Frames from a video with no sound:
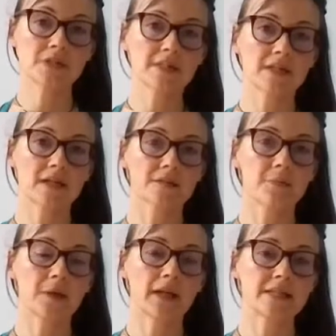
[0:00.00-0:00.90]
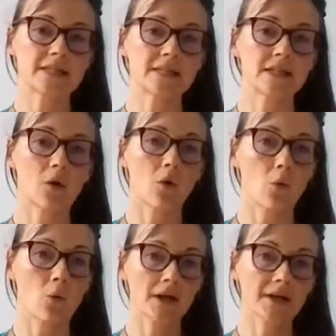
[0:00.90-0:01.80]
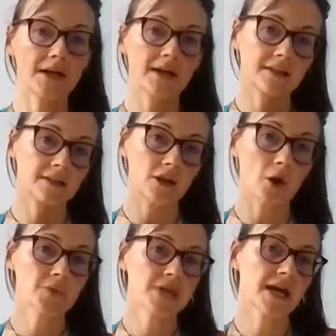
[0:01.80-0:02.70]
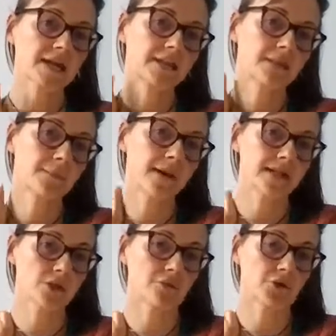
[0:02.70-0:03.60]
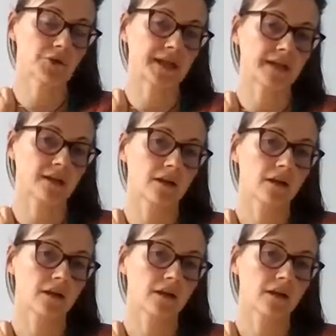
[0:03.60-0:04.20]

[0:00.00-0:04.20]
start placing one hand, the opposite hand at the base of your neck.